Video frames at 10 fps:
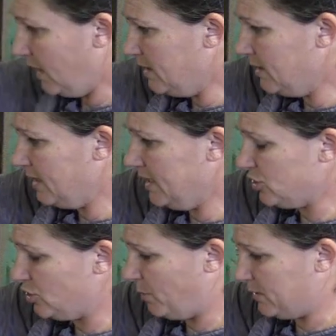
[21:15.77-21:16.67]
And then
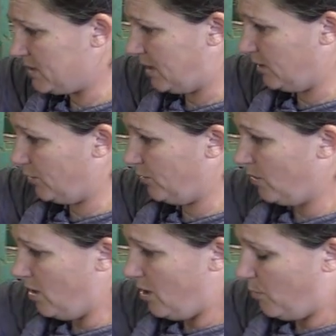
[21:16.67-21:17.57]
these two particular
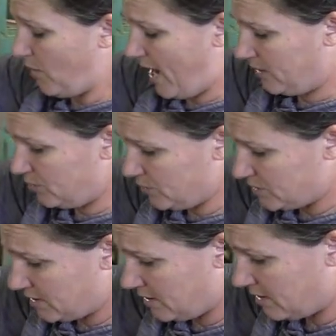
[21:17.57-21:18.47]

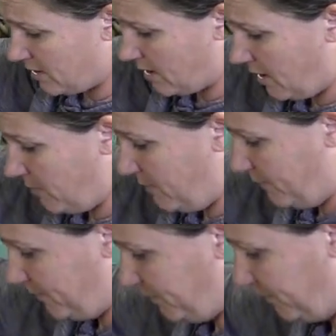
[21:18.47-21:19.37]
bridles,
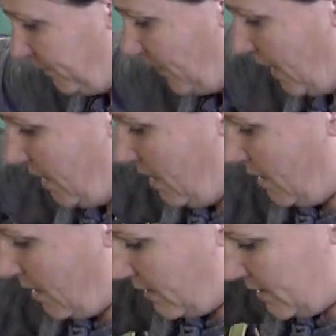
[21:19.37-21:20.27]
um,
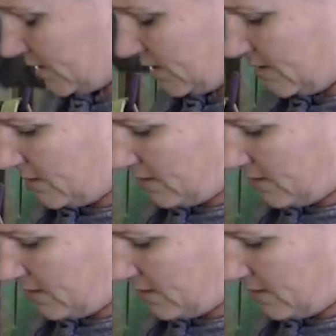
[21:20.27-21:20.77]
this is